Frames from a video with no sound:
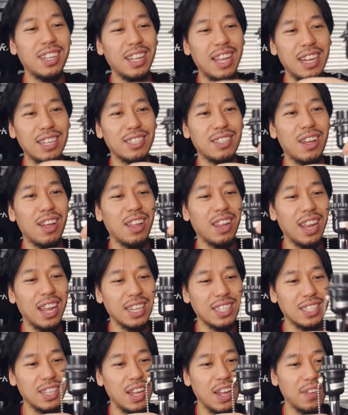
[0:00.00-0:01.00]
Lights on,
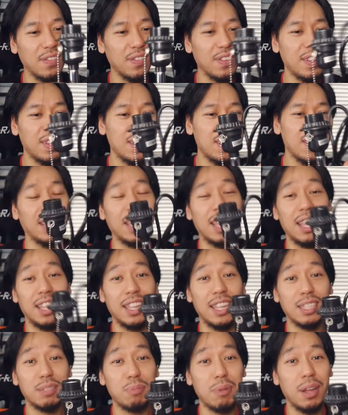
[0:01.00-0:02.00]
lights off.
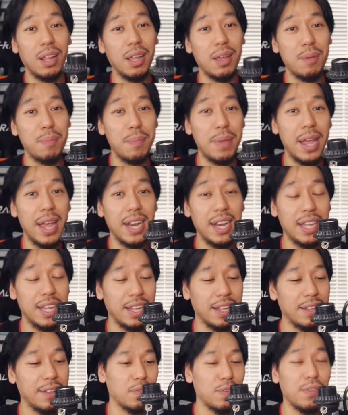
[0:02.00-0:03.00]
That's probably a bad
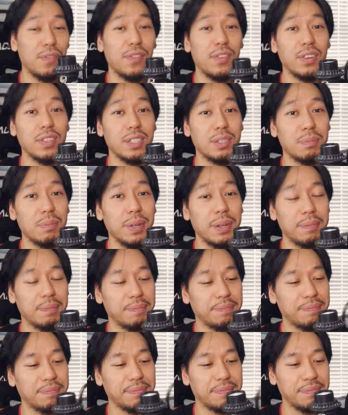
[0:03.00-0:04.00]
reference, but
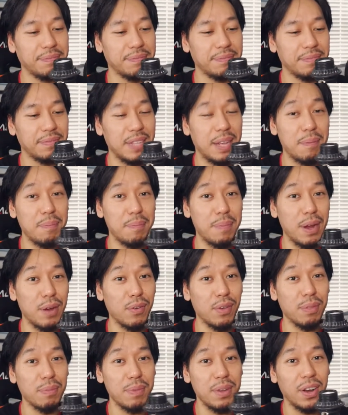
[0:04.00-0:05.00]
bear
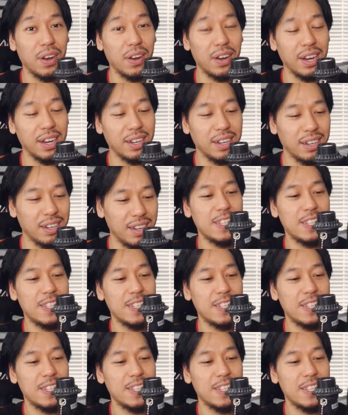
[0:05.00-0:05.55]
with me, alright?